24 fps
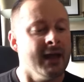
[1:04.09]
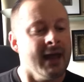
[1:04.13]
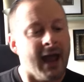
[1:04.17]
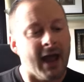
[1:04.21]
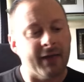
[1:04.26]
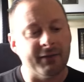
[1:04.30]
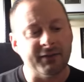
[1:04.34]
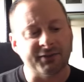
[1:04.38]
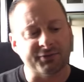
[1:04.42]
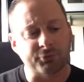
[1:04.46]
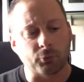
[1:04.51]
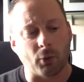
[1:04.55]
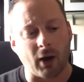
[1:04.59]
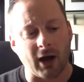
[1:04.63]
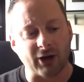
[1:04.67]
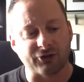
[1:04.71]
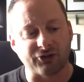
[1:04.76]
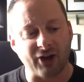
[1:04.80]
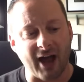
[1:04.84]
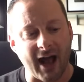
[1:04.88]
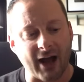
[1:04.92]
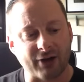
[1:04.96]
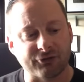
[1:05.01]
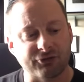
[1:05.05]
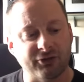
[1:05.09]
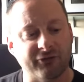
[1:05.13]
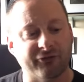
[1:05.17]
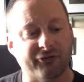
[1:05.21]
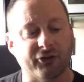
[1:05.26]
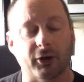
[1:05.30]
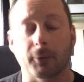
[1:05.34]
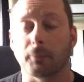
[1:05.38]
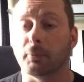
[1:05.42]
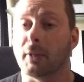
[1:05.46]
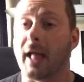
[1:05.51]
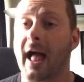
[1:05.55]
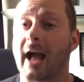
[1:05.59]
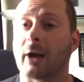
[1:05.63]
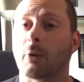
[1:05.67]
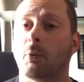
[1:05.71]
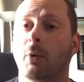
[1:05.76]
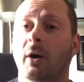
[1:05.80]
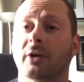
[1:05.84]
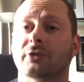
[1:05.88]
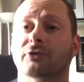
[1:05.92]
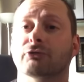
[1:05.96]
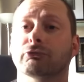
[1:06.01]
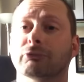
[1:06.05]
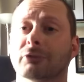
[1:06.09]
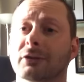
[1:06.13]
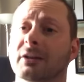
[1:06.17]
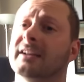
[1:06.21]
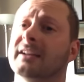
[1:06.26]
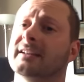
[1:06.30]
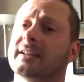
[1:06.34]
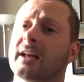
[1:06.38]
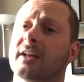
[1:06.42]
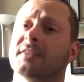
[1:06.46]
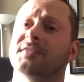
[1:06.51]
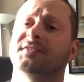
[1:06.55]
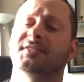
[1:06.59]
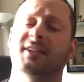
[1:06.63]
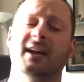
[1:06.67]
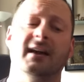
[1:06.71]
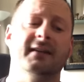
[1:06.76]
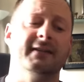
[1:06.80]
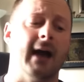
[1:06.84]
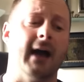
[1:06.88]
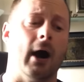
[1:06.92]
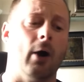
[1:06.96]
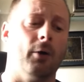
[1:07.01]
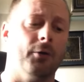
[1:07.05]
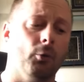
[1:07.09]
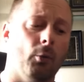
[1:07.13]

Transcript: And this watch, actually, for a black watch, really does stand out.